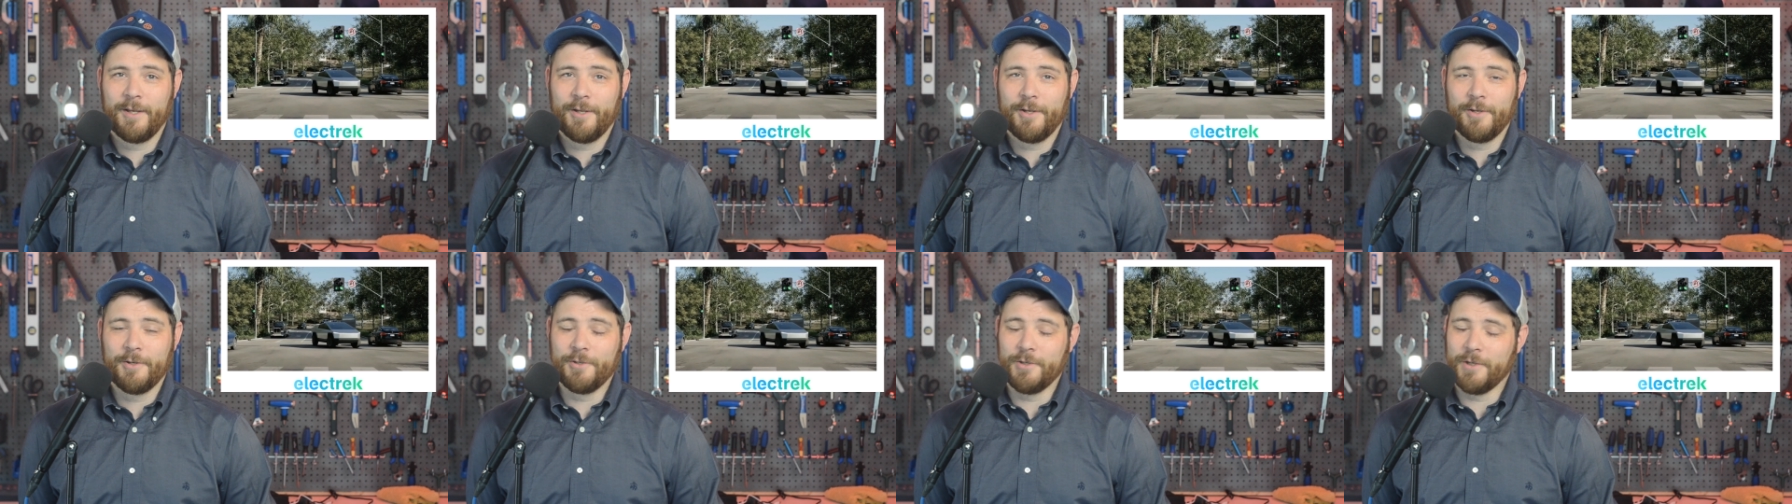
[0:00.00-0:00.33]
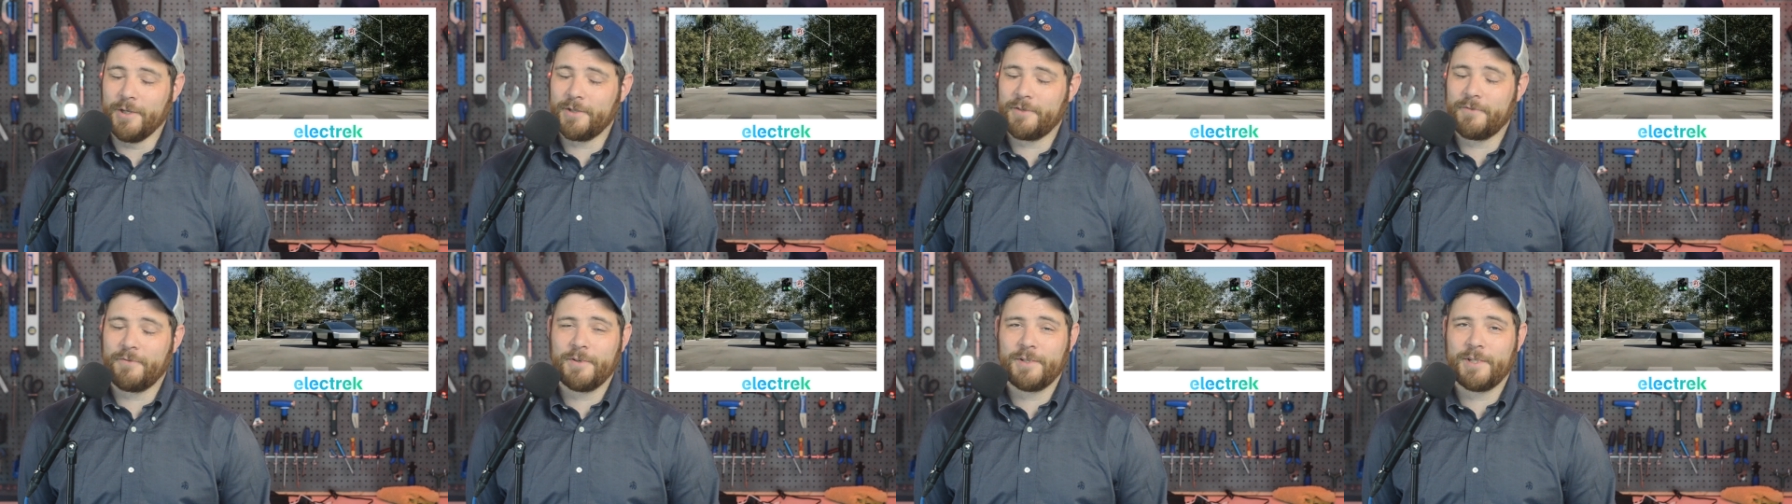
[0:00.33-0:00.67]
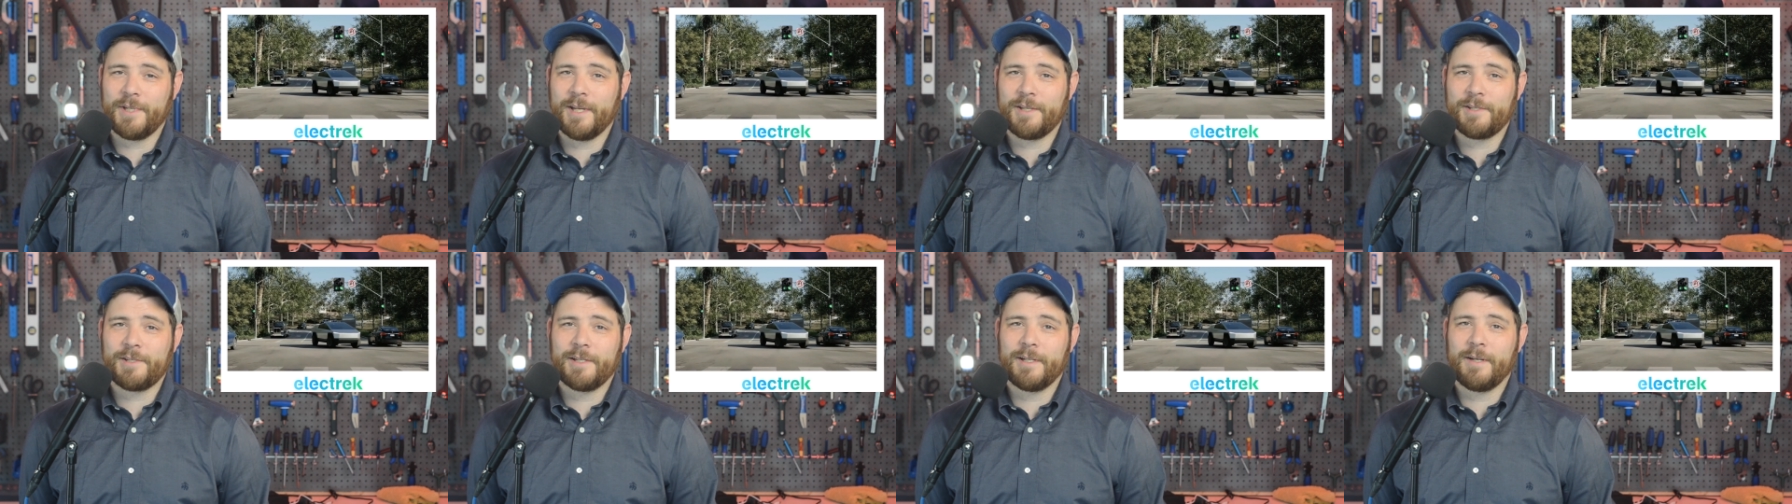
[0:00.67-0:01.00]
Just for
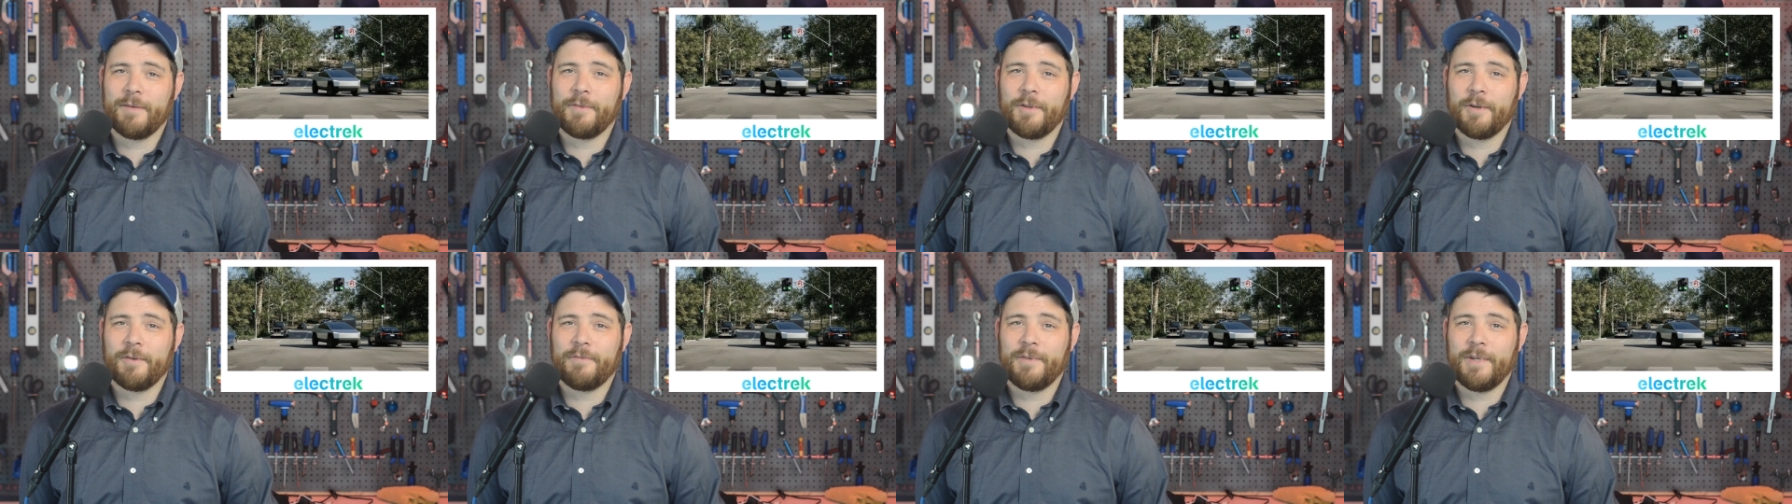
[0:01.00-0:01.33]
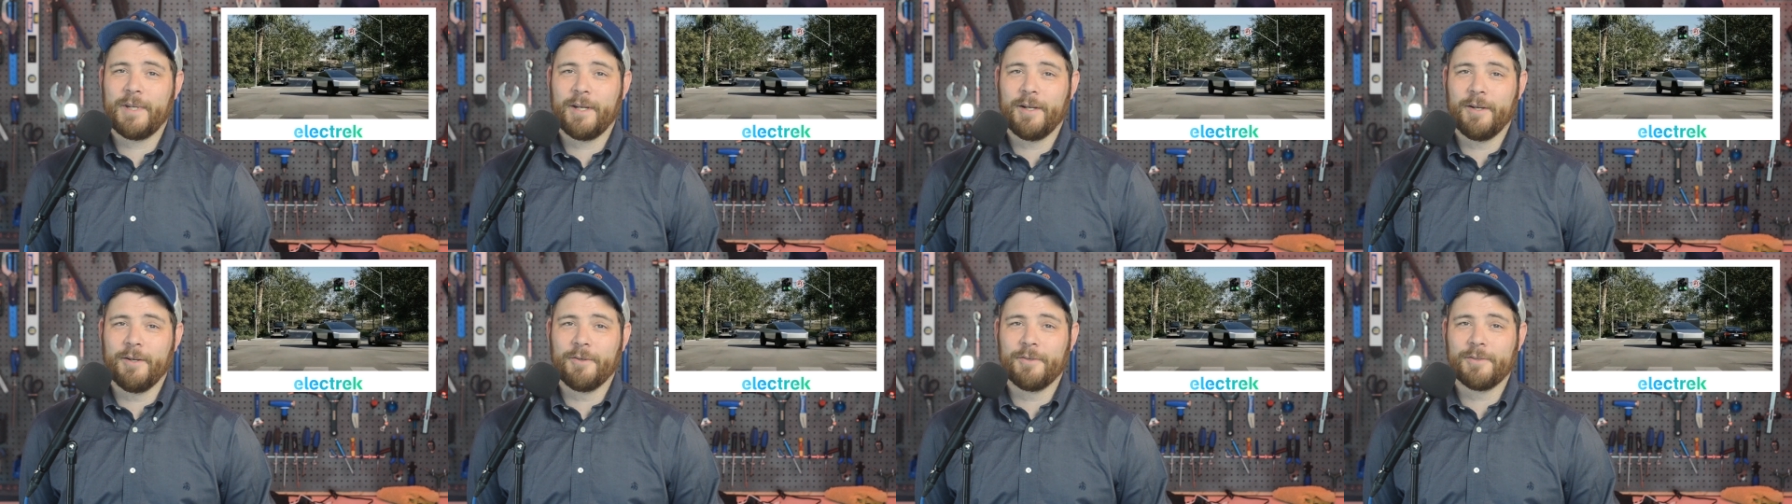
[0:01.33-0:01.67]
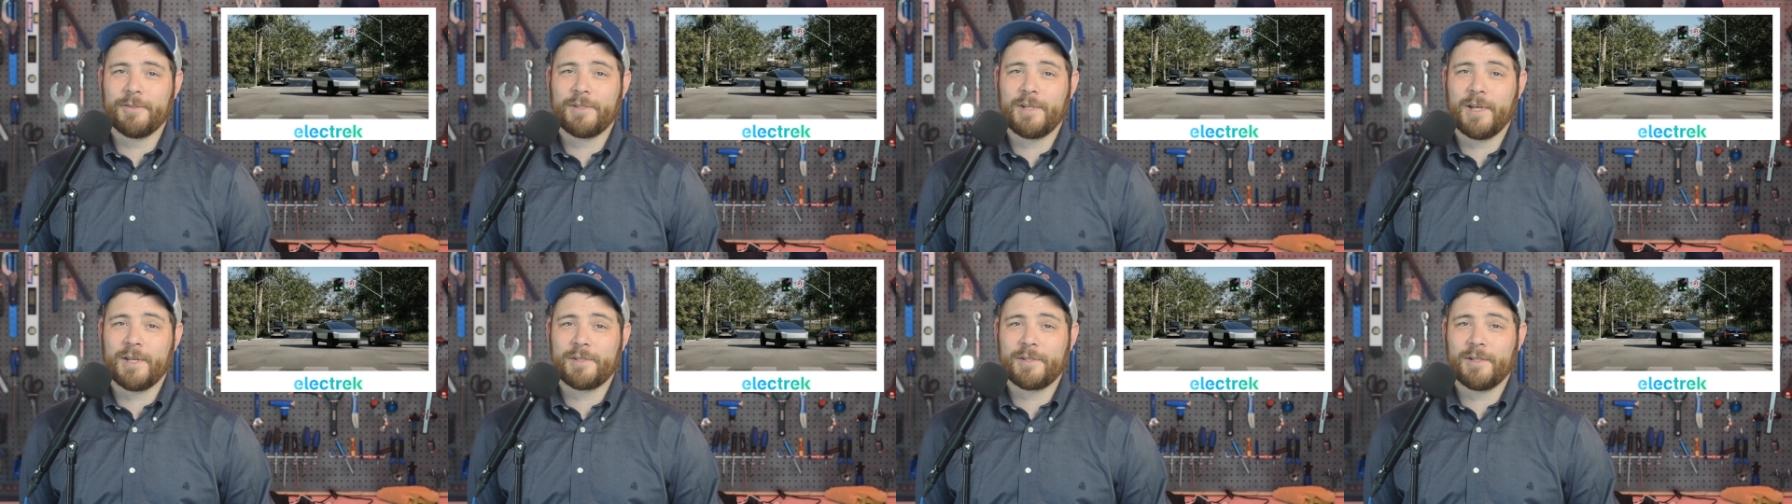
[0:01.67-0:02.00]
testing of their
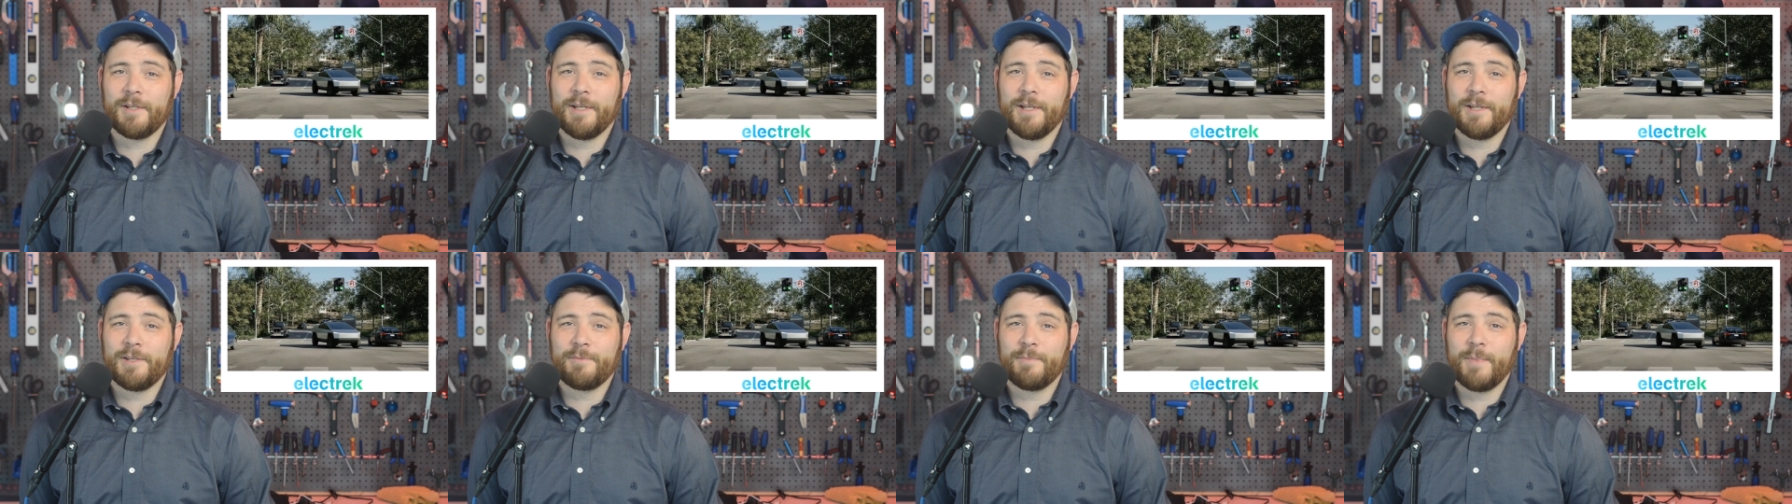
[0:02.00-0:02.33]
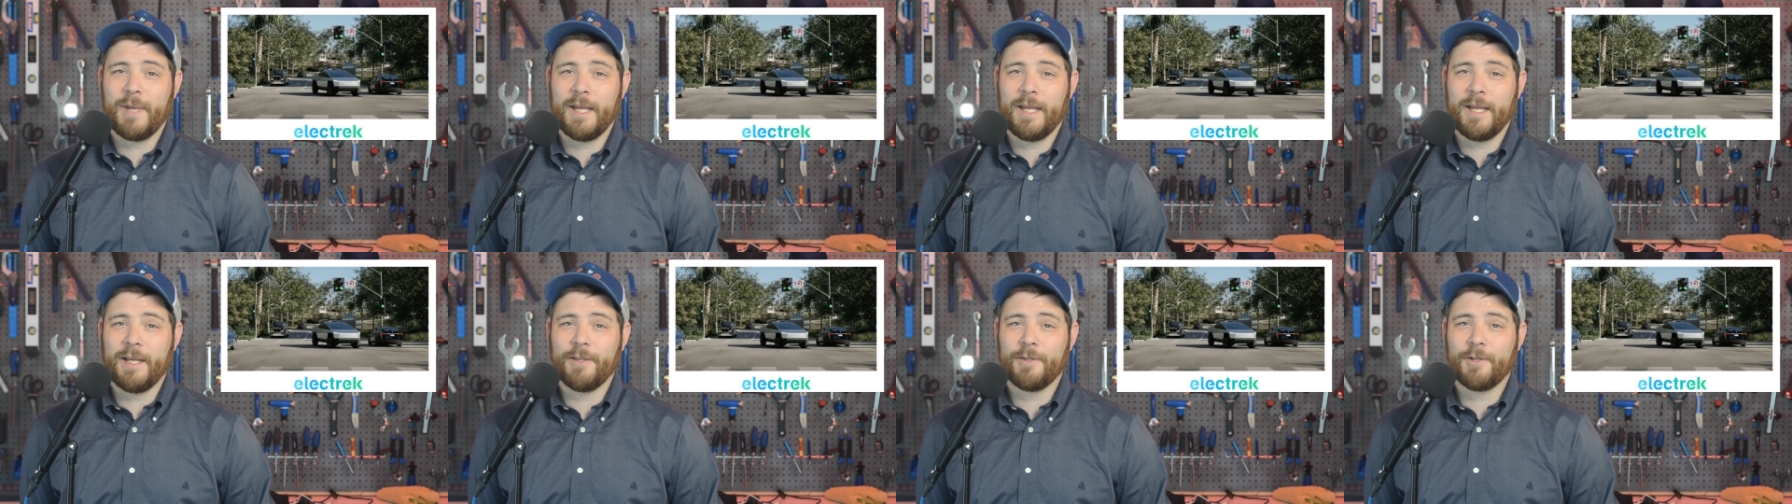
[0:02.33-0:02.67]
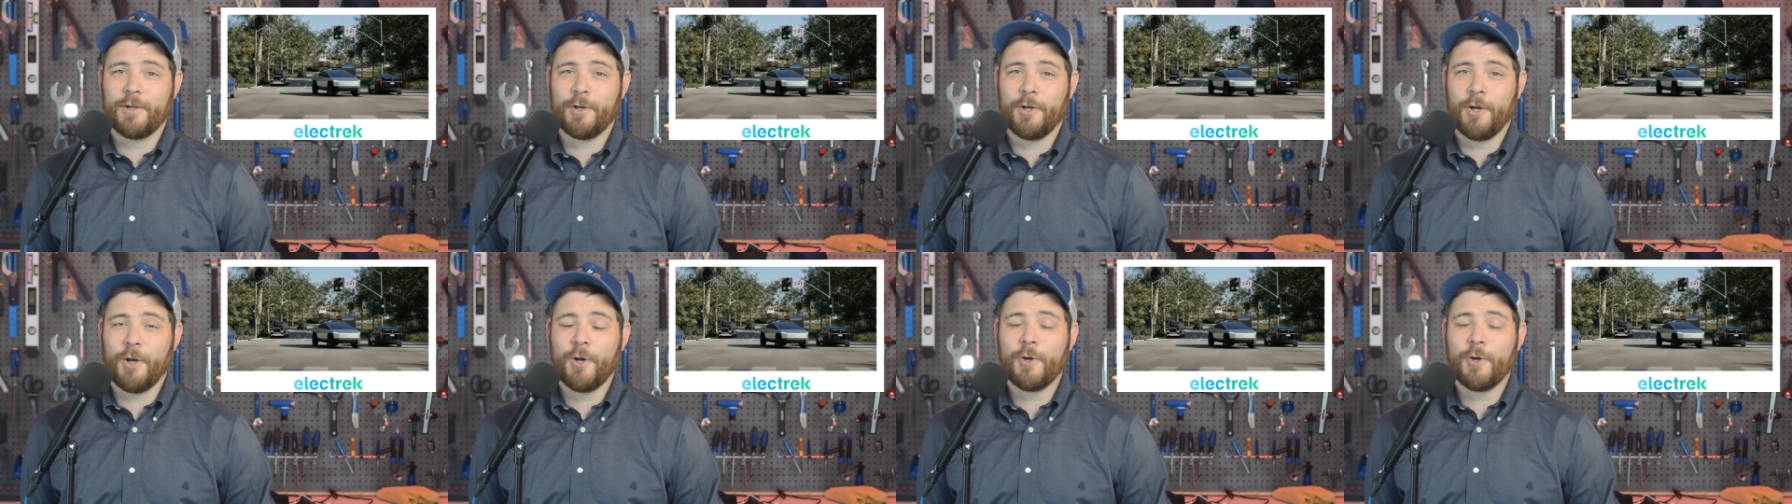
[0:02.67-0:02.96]
vehicles, Tesla is making their